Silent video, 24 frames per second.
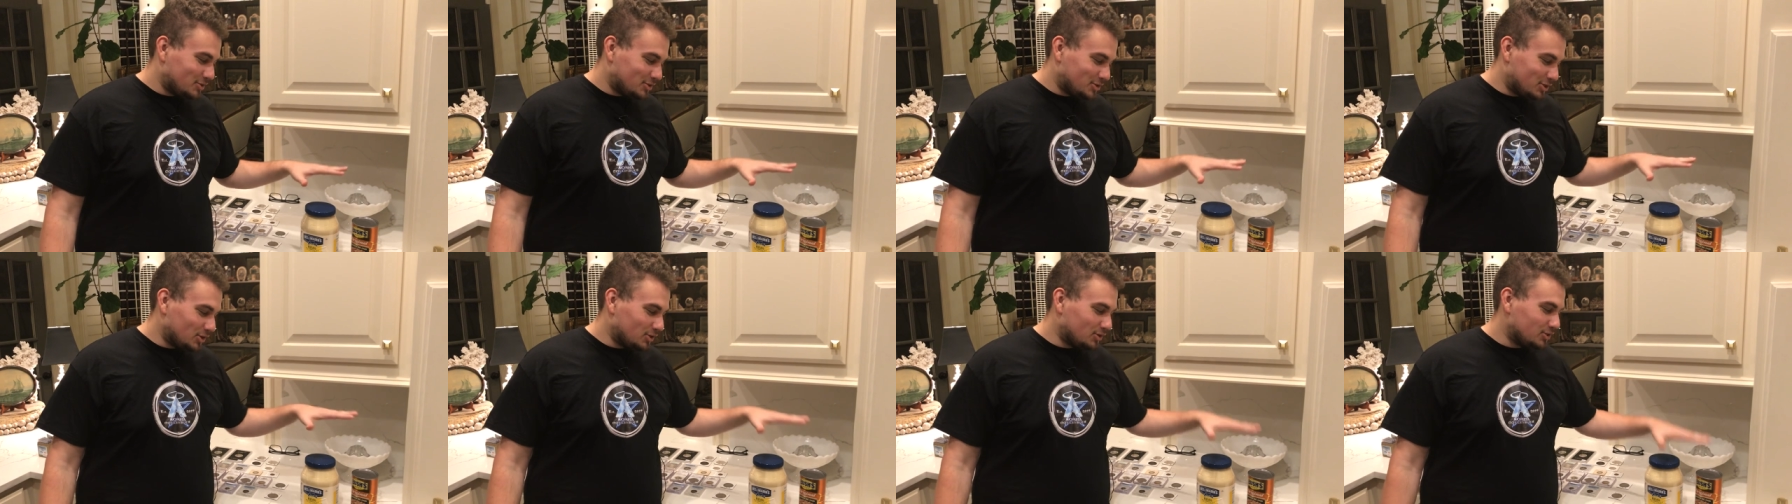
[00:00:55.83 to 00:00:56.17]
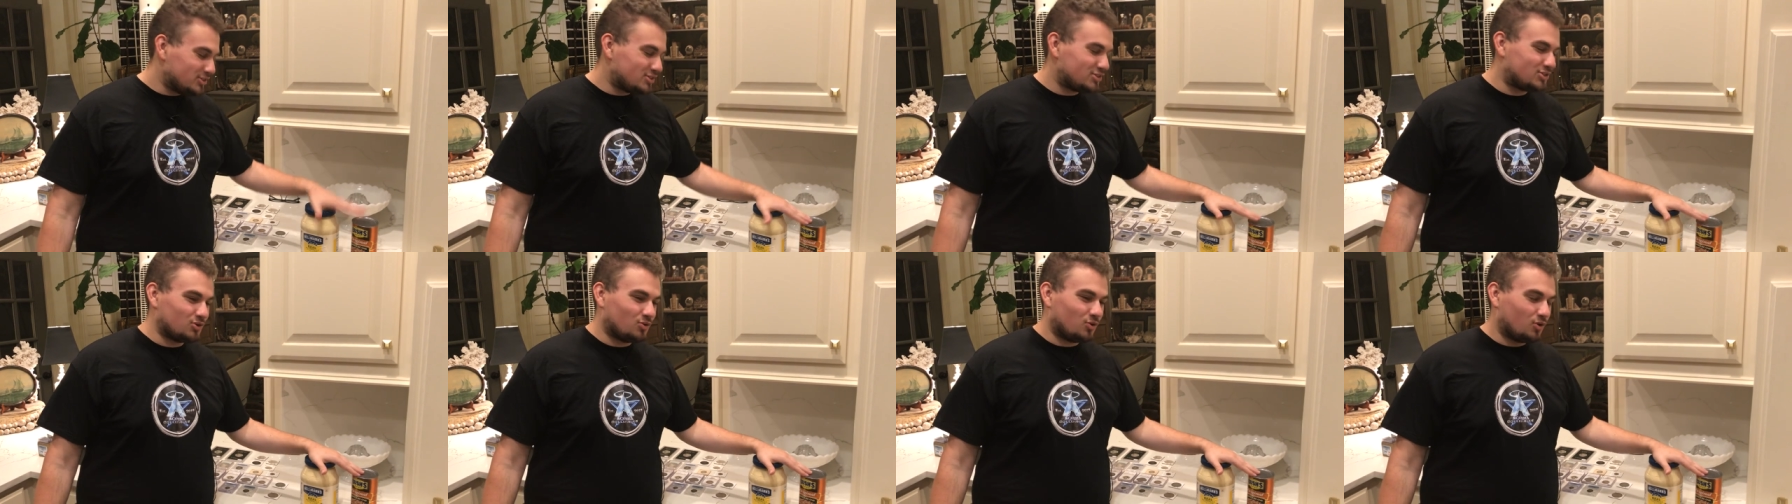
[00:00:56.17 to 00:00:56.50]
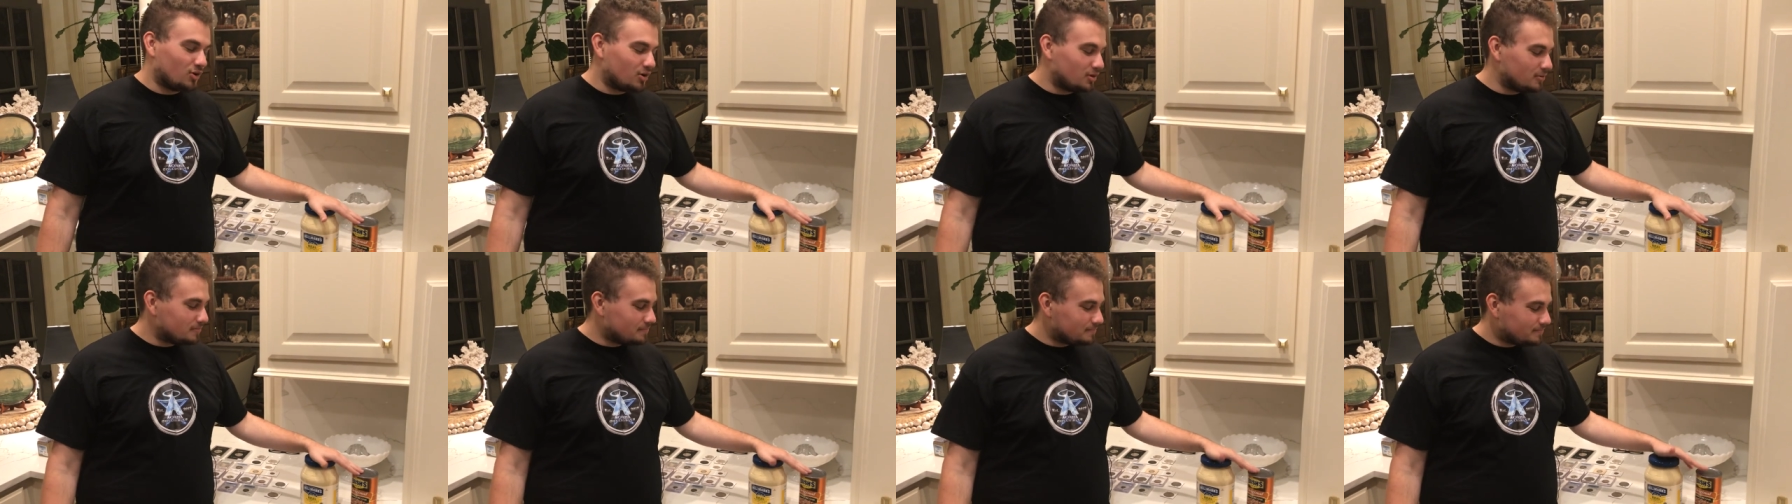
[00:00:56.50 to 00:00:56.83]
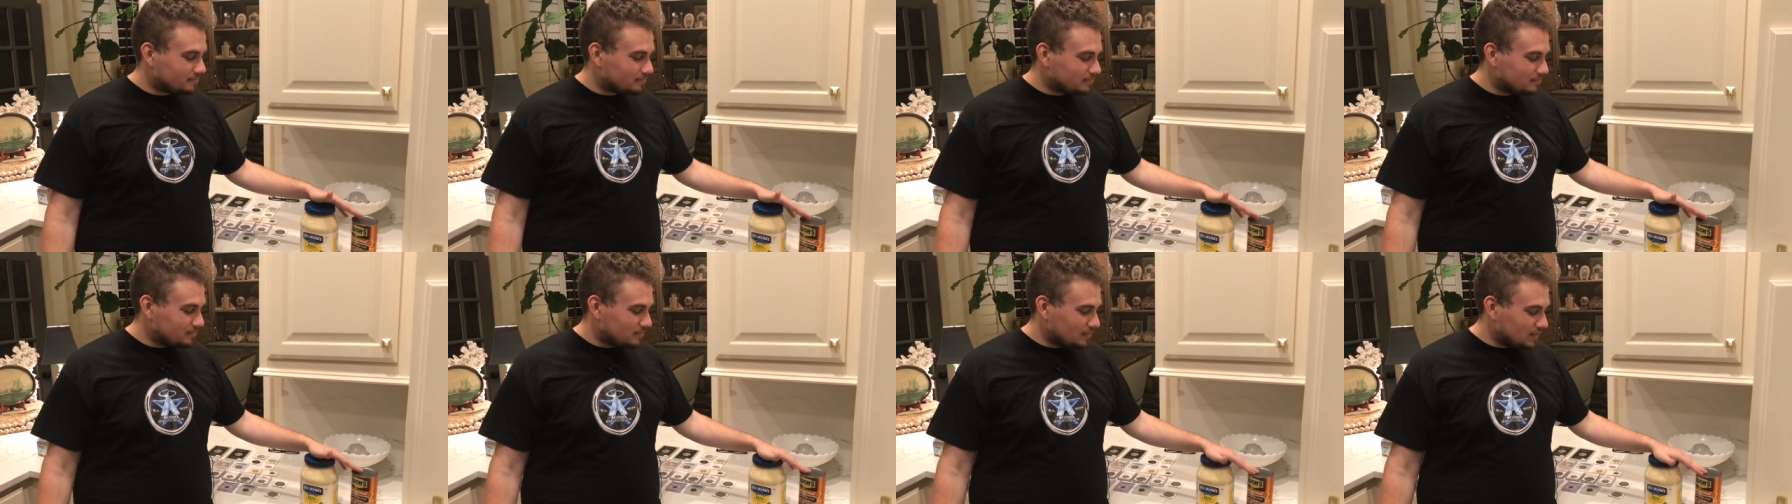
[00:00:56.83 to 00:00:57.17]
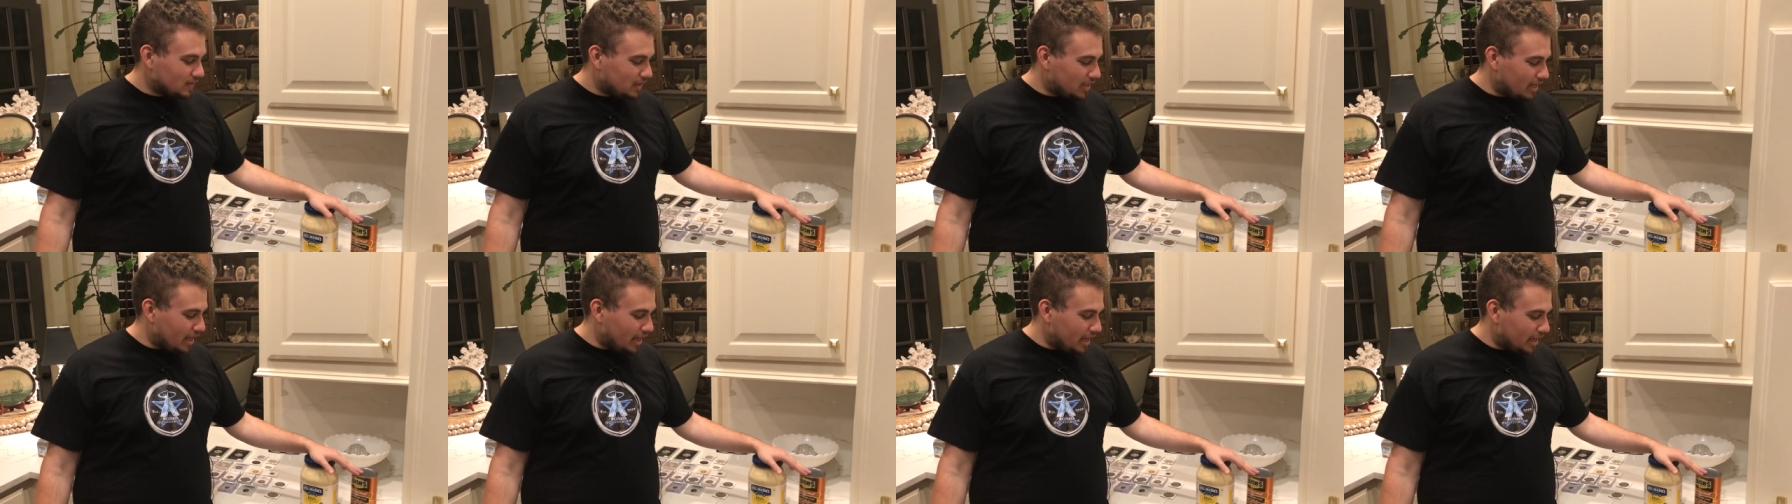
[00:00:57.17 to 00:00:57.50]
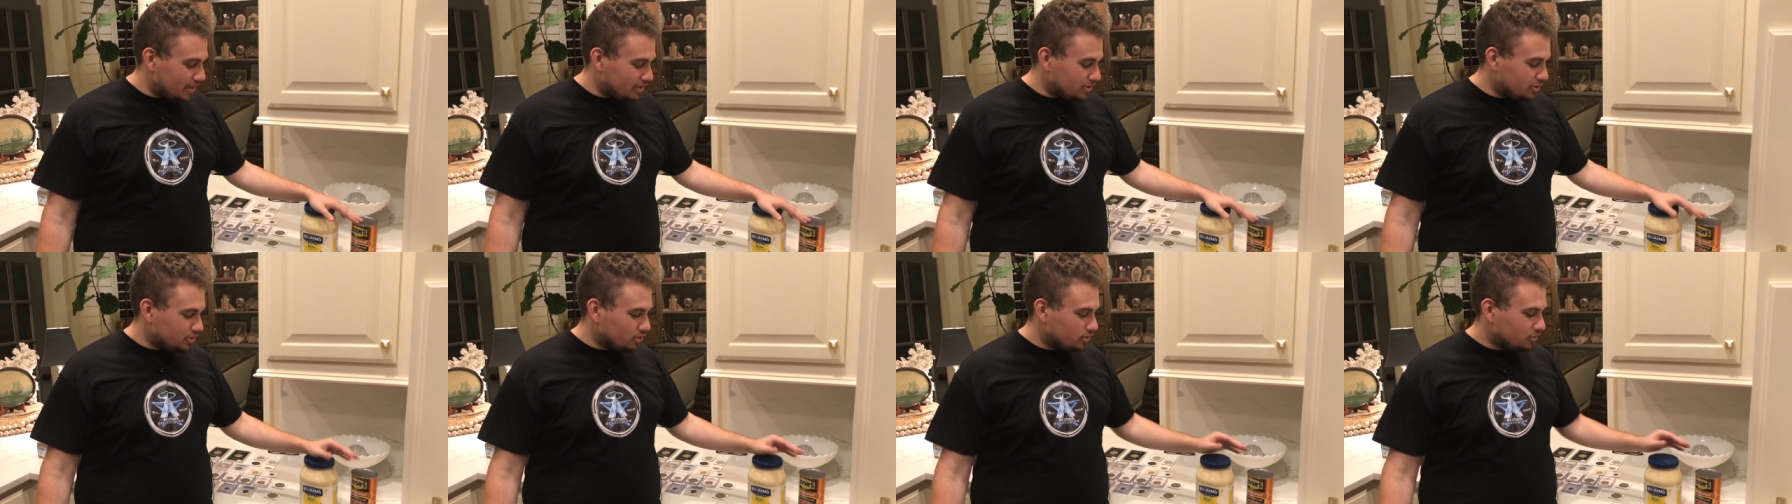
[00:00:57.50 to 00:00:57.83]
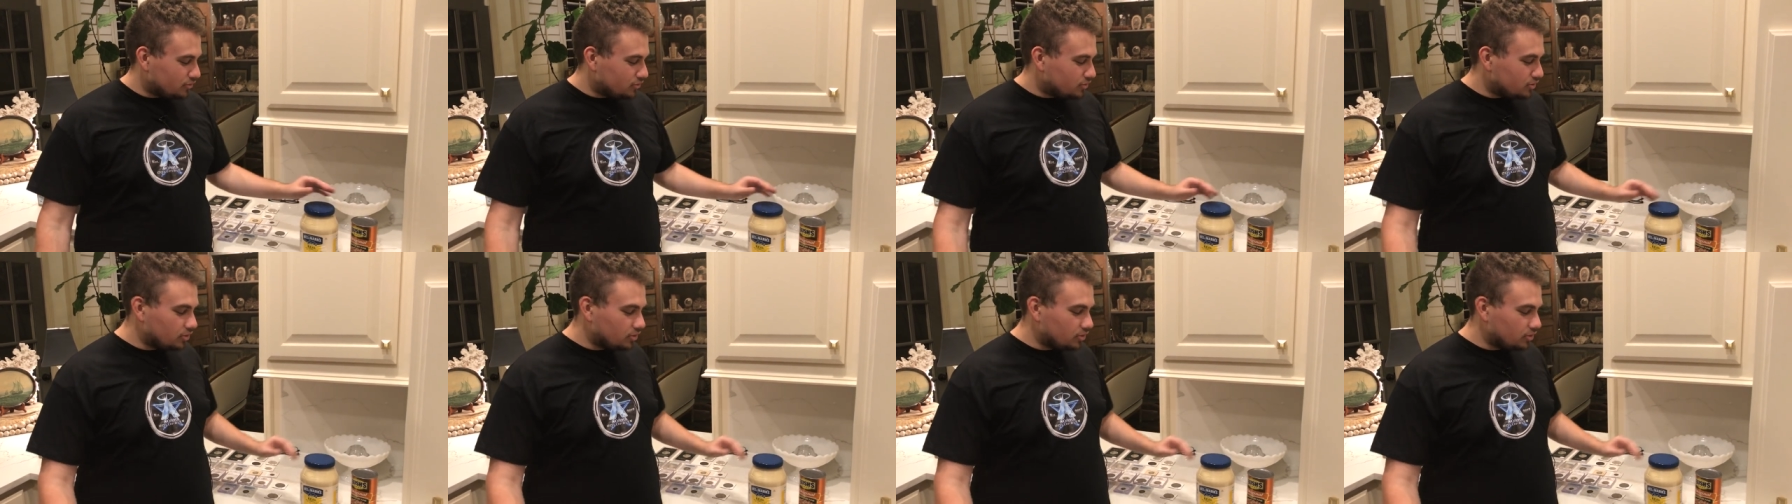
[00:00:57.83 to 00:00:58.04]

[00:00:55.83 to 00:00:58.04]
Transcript: you go to the store and you're,